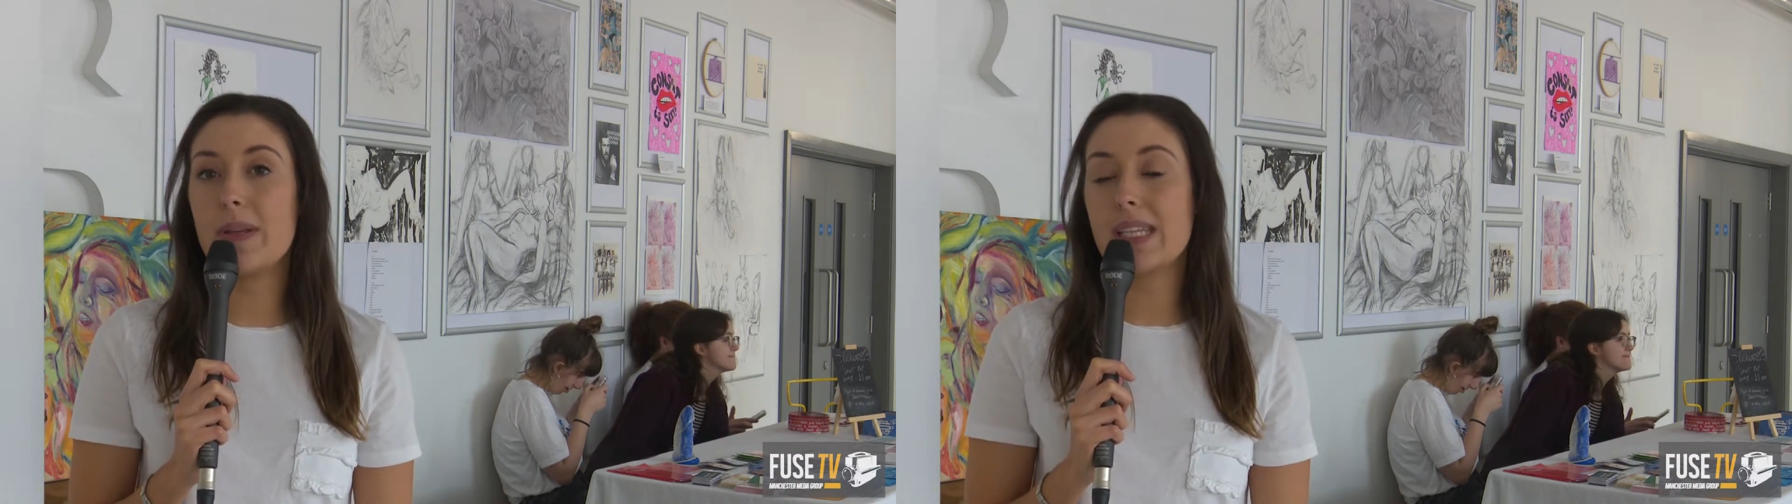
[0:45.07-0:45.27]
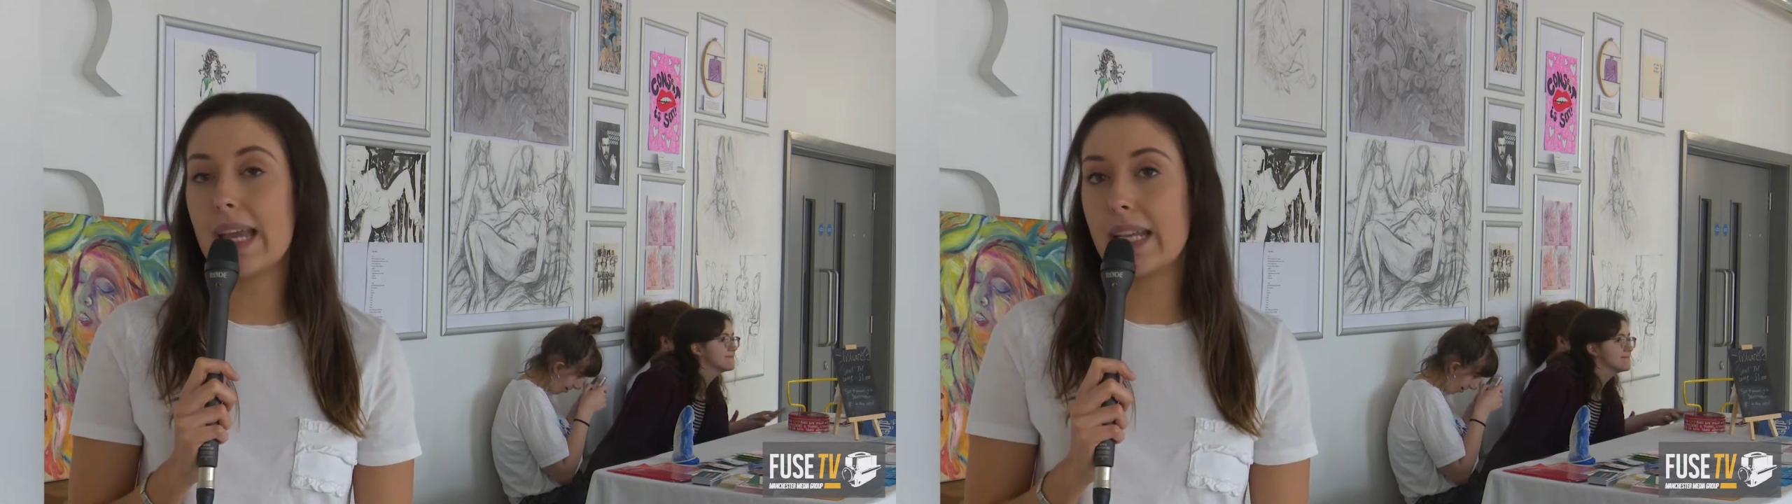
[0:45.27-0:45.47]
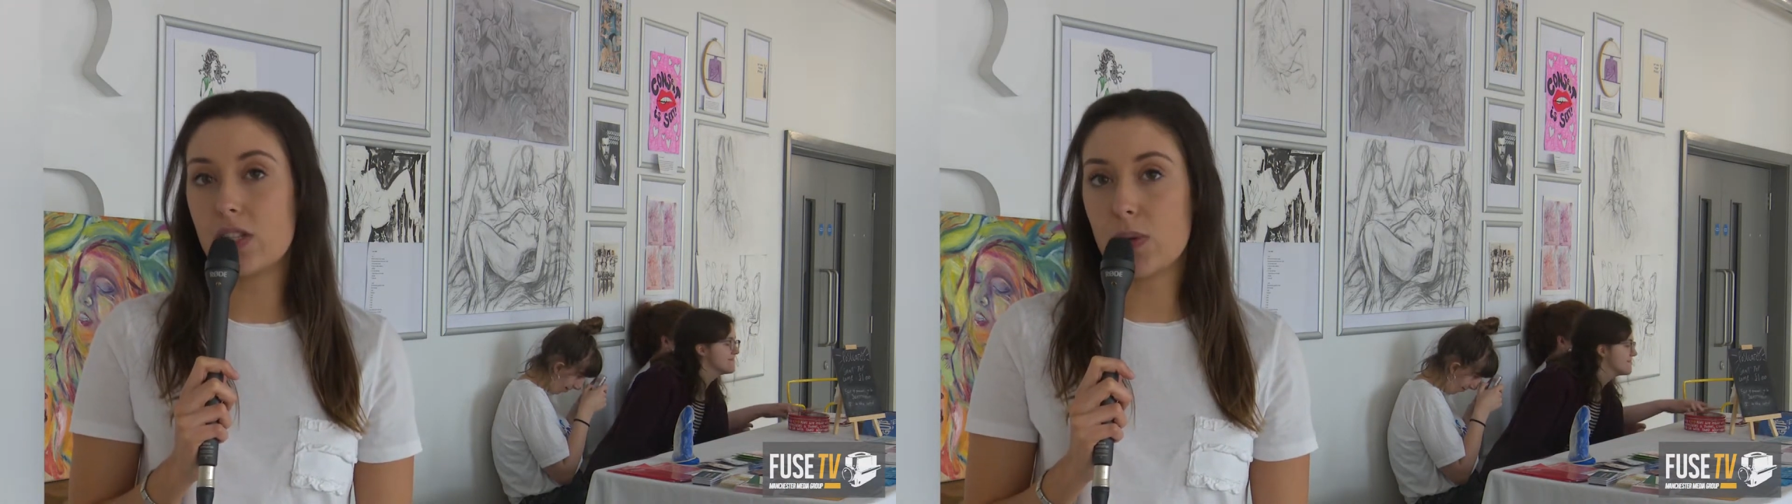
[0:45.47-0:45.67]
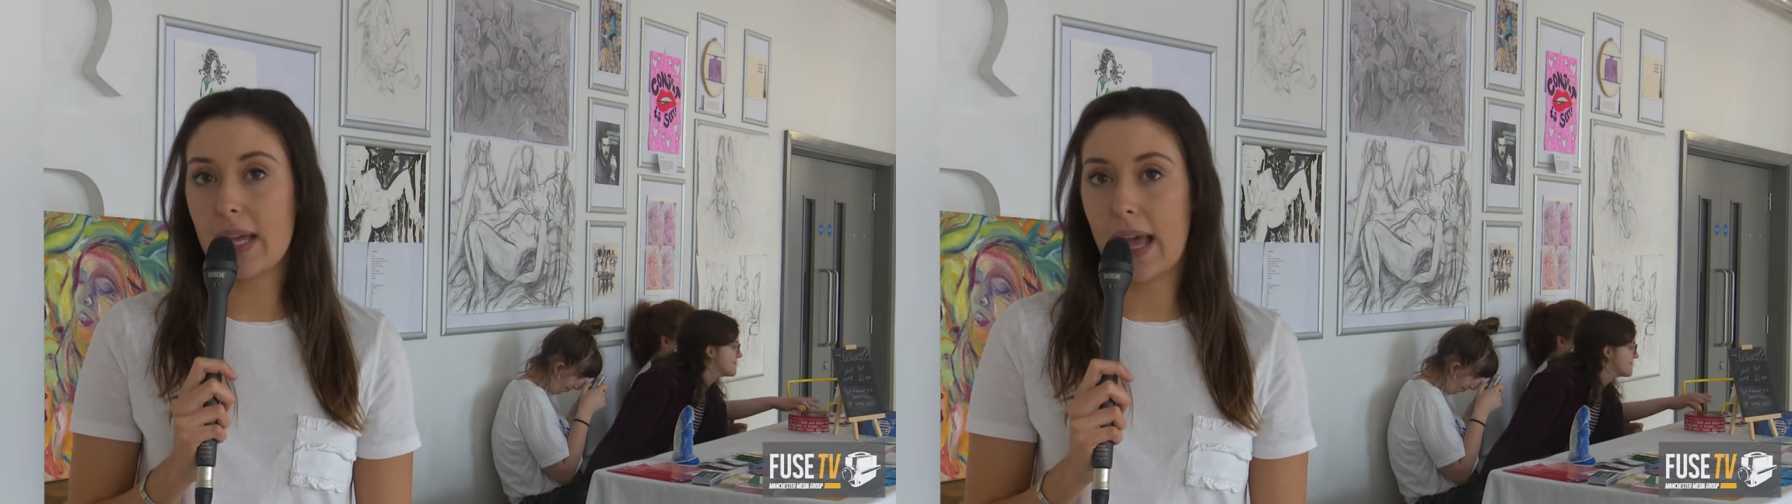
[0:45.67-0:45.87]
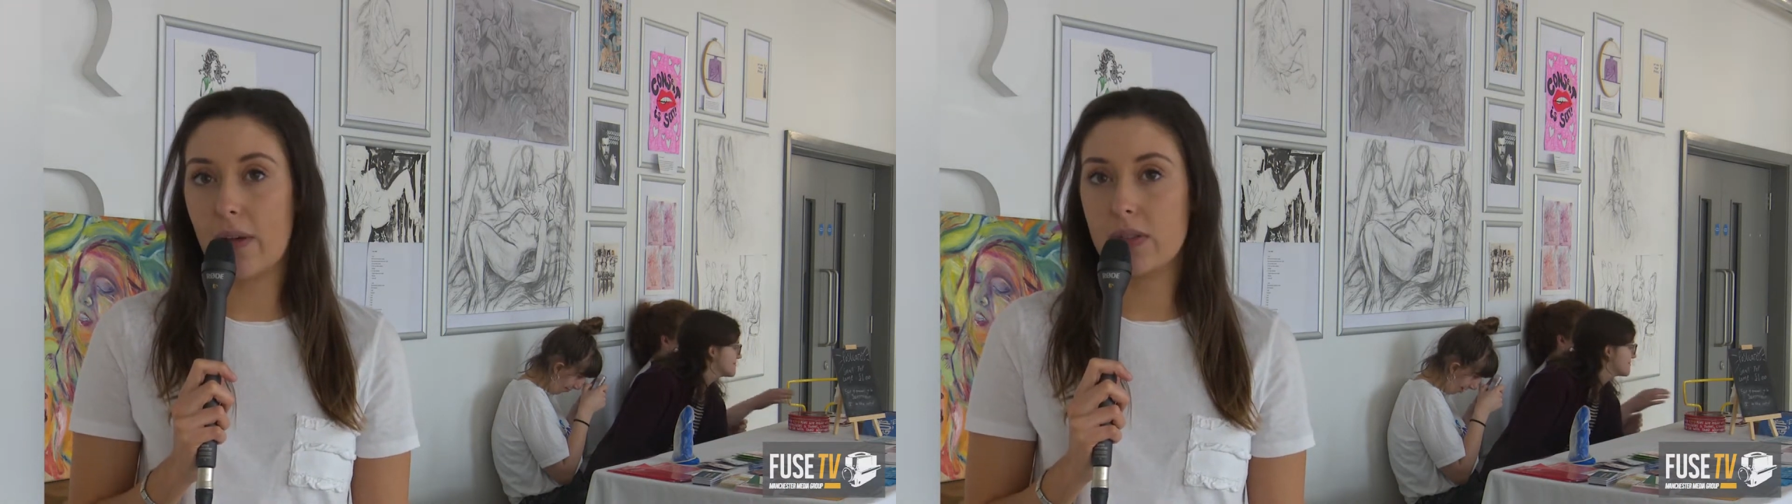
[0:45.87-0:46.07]
be taken into
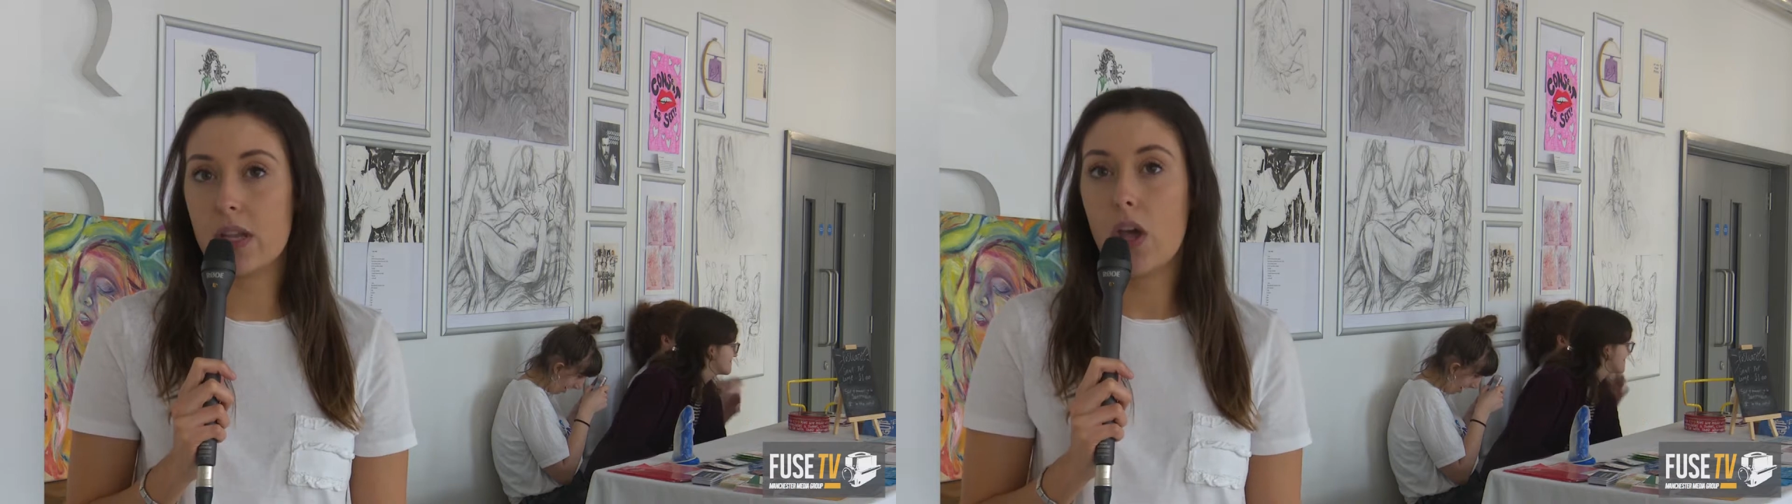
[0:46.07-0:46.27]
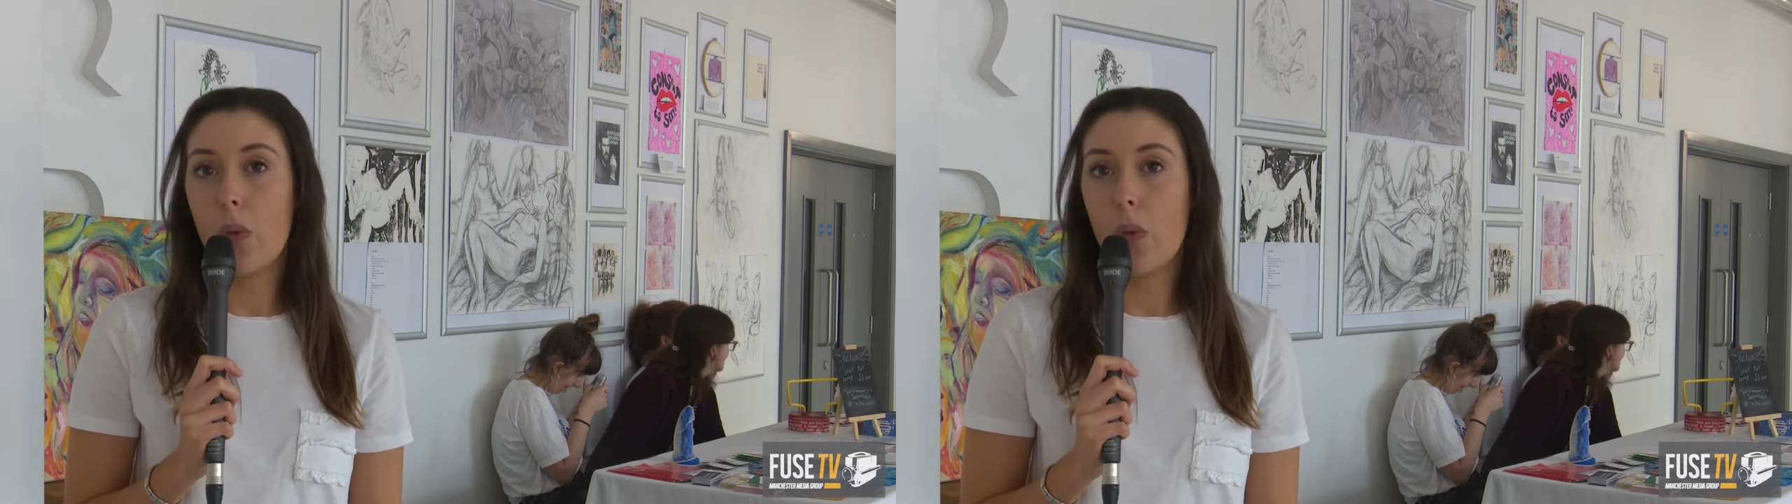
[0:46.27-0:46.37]
account